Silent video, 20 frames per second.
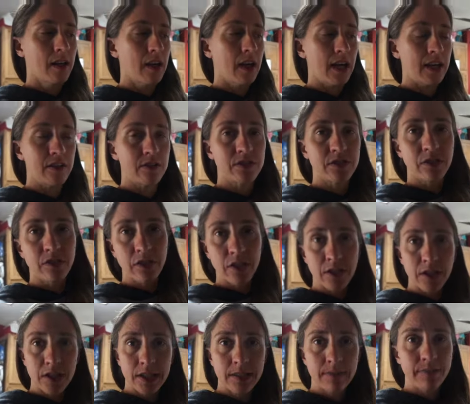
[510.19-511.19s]
I used
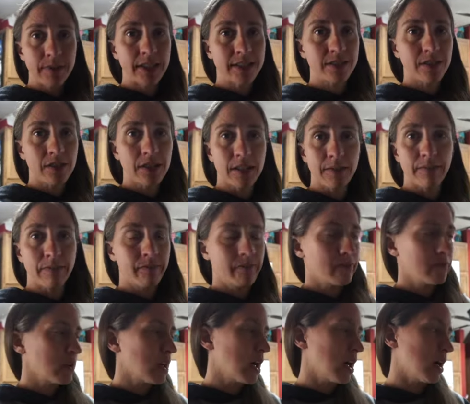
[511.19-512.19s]
30. It's gonna
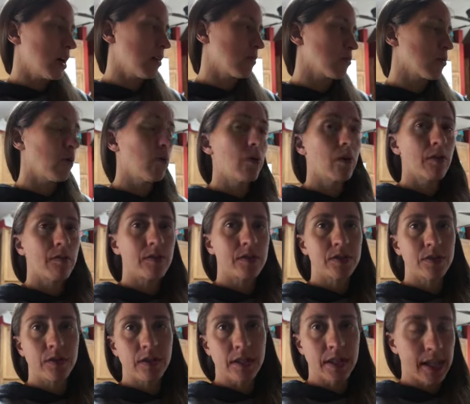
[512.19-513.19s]
roll over
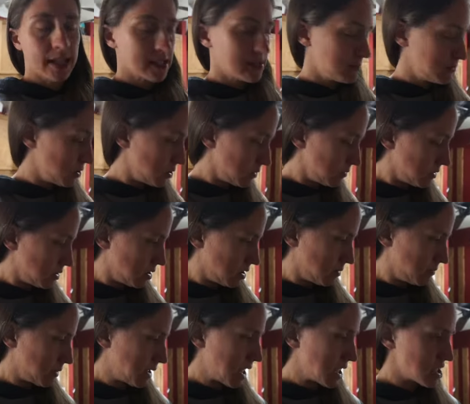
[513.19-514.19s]
to the next
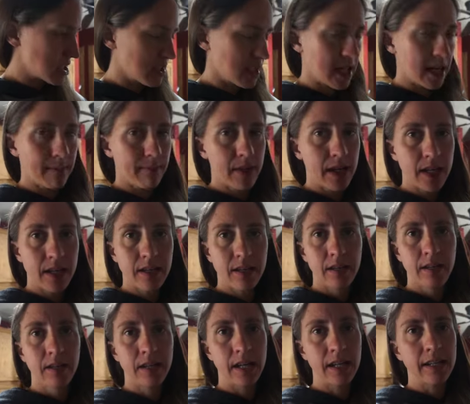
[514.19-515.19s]
batch that I make,
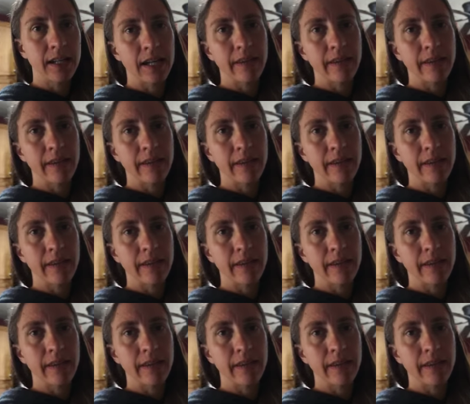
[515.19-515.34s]
and then